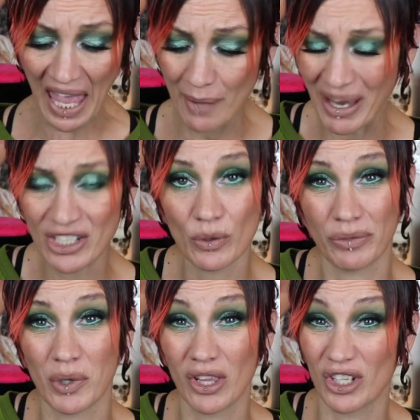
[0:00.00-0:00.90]
I might do a
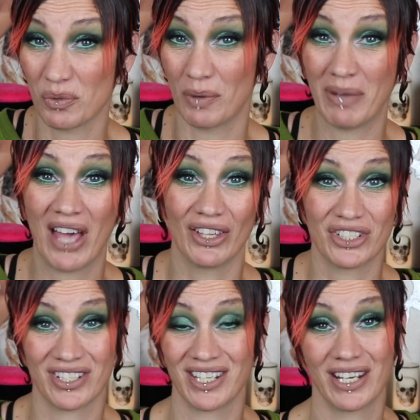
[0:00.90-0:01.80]
three looks one
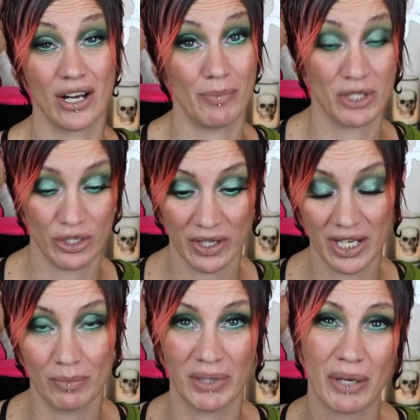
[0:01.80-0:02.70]
palette just to get an
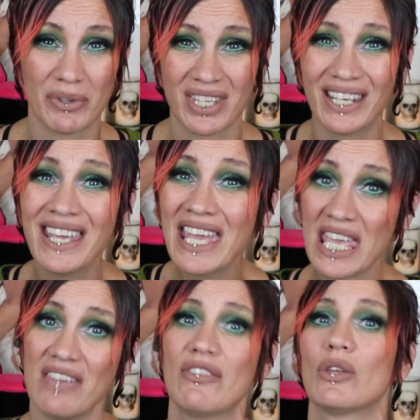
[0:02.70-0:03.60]
opportunity to play with it,
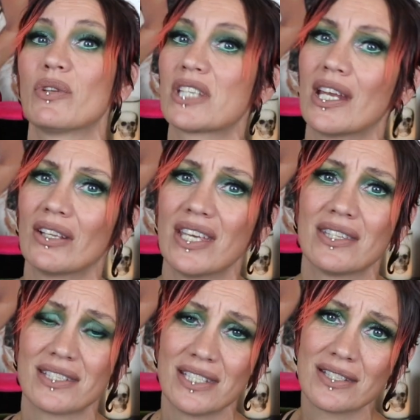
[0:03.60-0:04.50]
even though it's kind of late
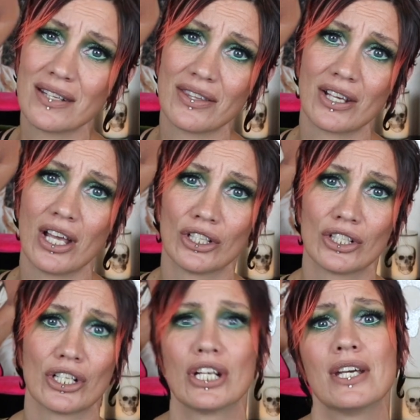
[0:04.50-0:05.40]
in the season and the
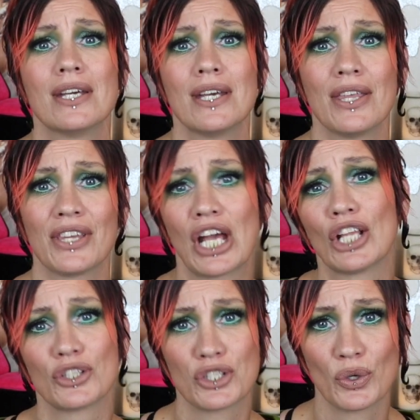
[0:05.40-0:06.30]
color the
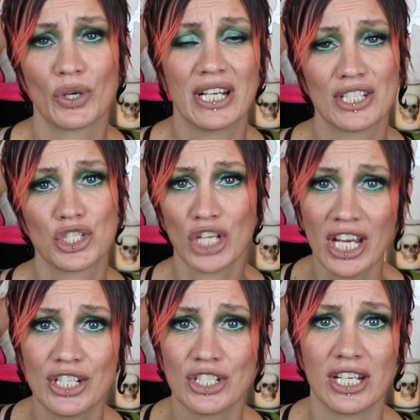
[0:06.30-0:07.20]
color story is
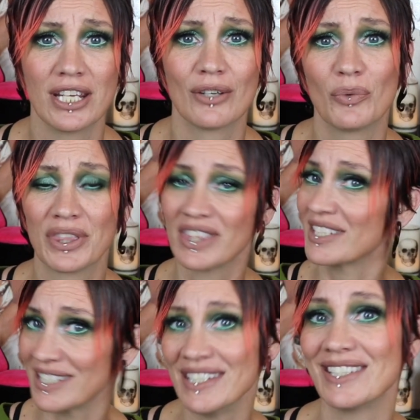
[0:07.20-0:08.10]
changing with the
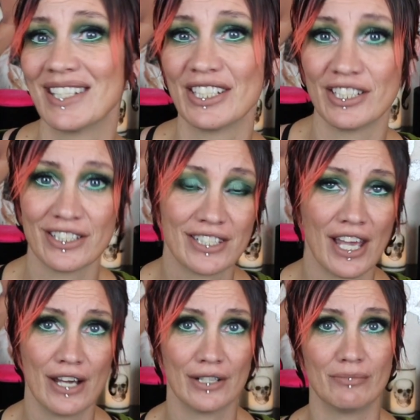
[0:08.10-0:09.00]
seasons.
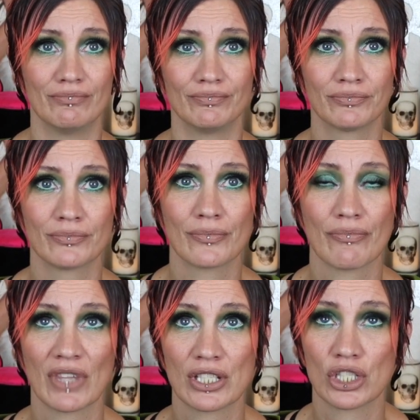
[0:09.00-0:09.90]
Um,
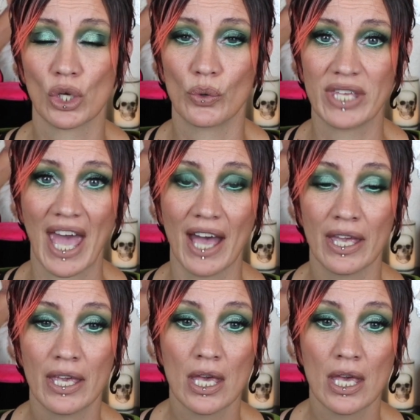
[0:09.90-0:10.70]
so yeah.